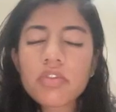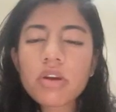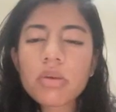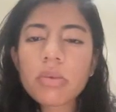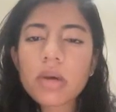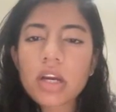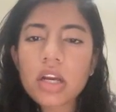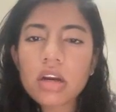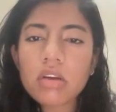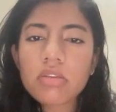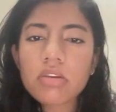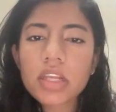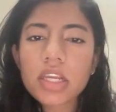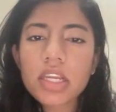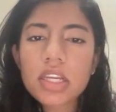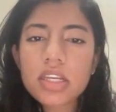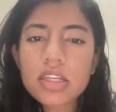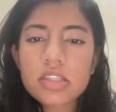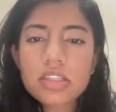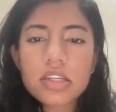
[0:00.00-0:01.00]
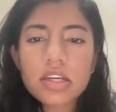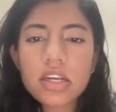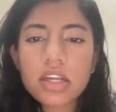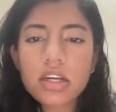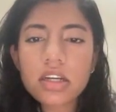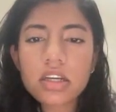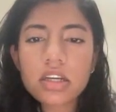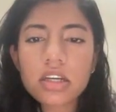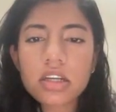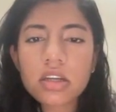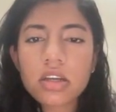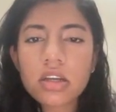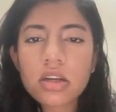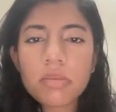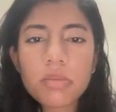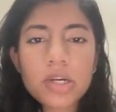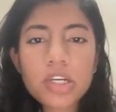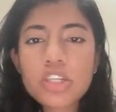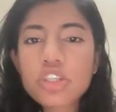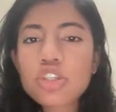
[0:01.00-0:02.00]
account A is deducted,
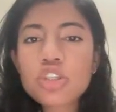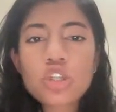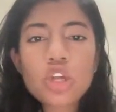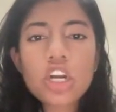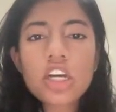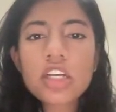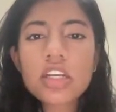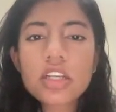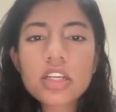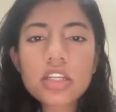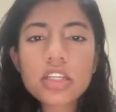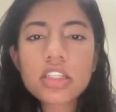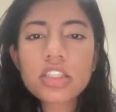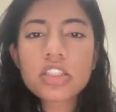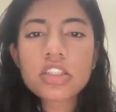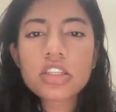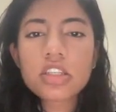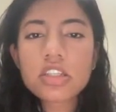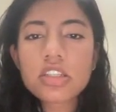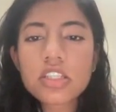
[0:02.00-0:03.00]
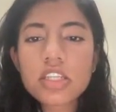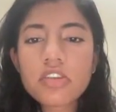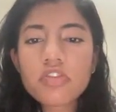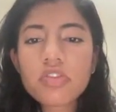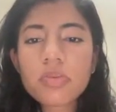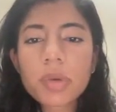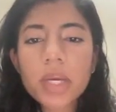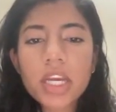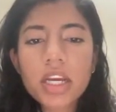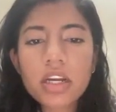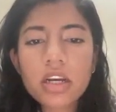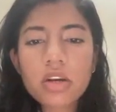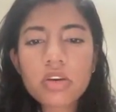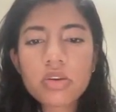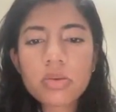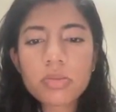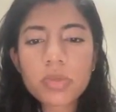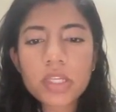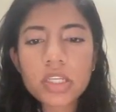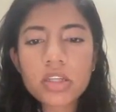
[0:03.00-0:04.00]
but it's not received by
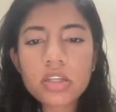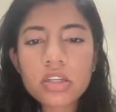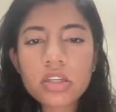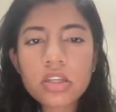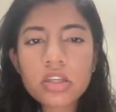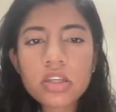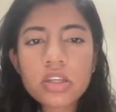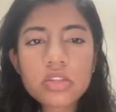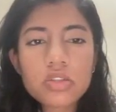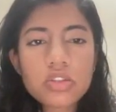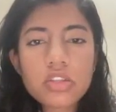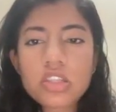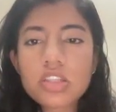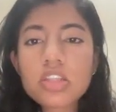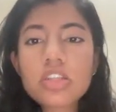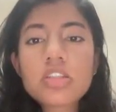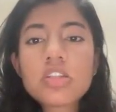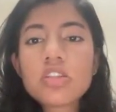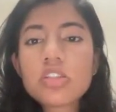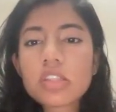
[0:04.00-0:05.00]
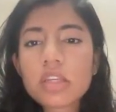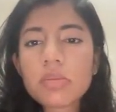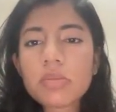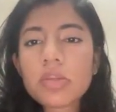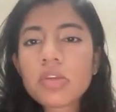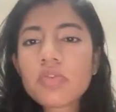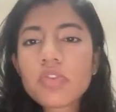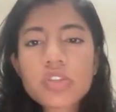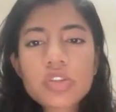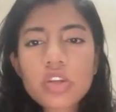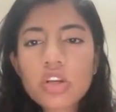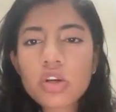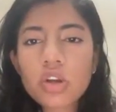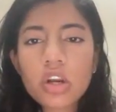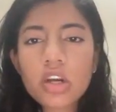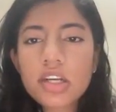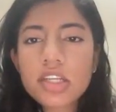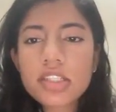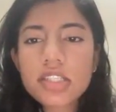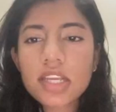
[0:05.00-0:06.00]
account B. So this is something which we're
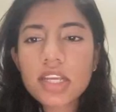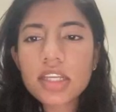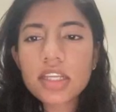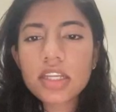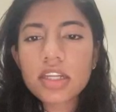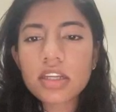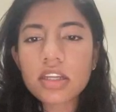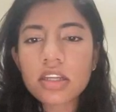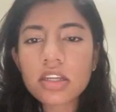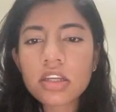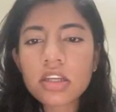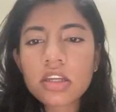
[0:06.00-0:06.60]
not desiring.